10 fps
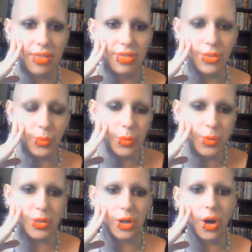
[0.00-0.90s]
the
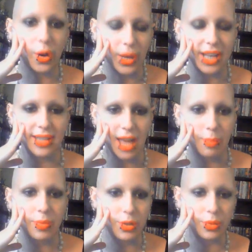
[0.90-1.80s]
rules are always
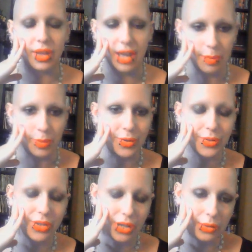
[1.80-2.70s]
up to the couple,
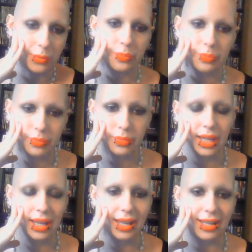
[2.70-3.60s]
so
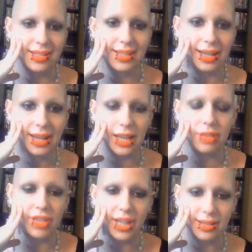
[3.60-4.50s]
it's an
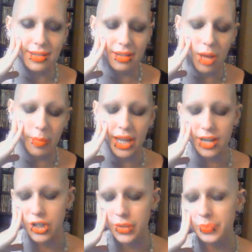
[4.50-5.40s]
infinite
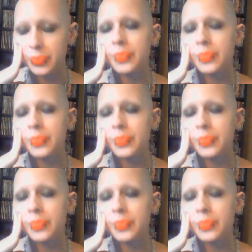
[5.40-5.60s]
combination.